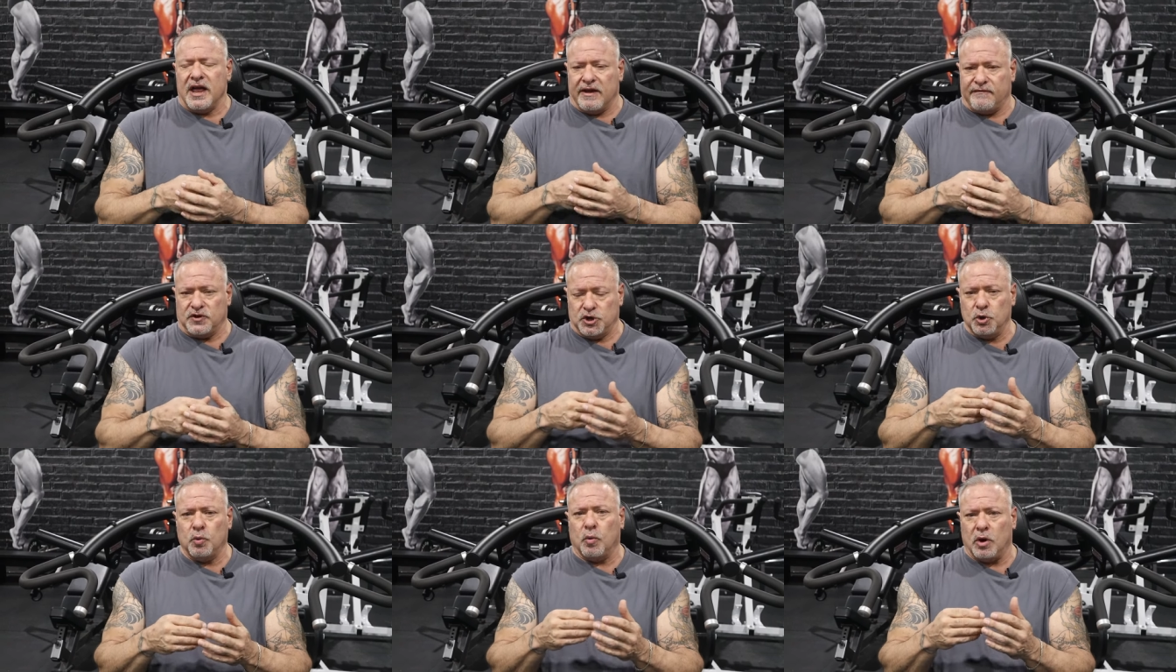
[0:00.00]
if
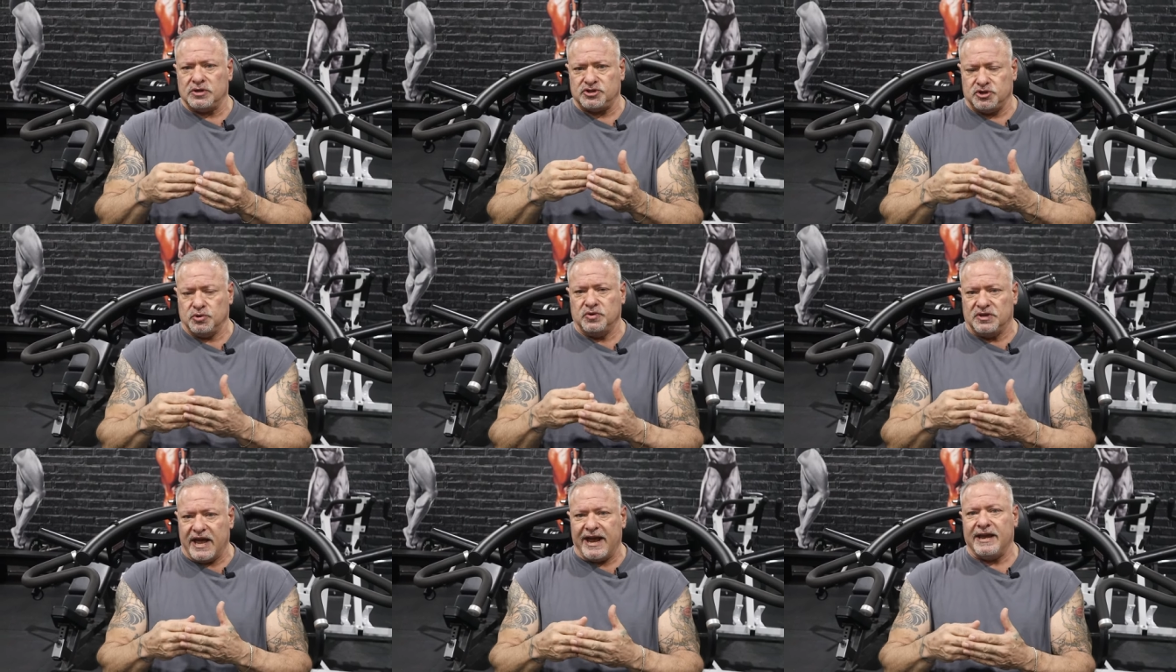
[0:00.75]
you want to
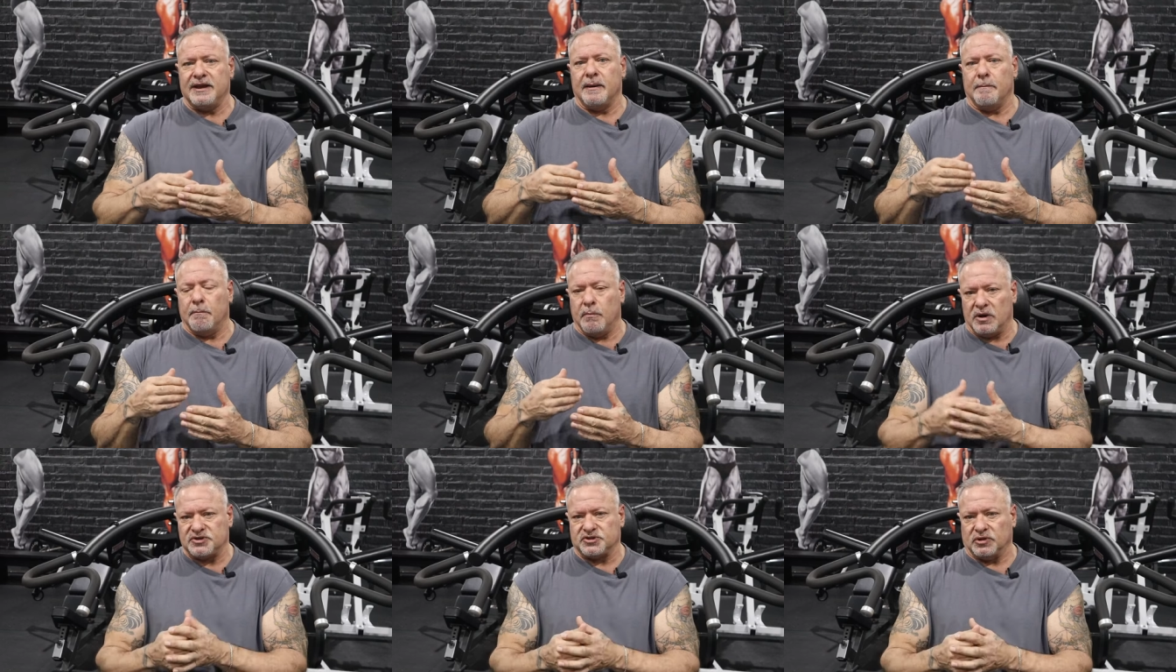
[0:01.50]
gain
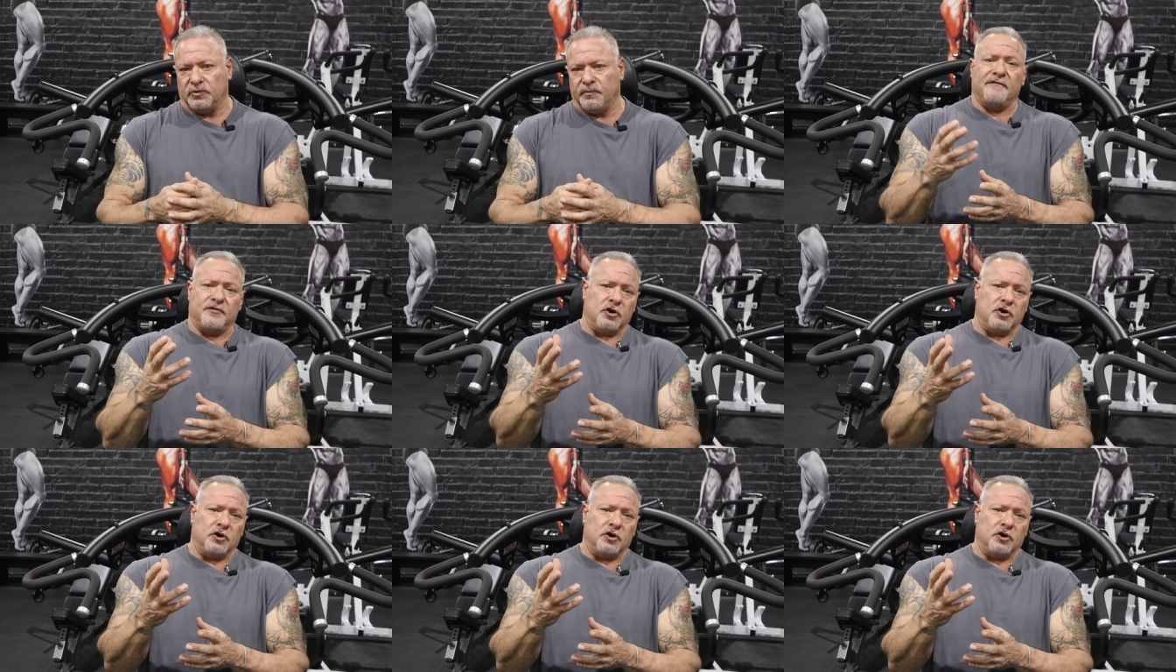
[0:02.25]
muscle.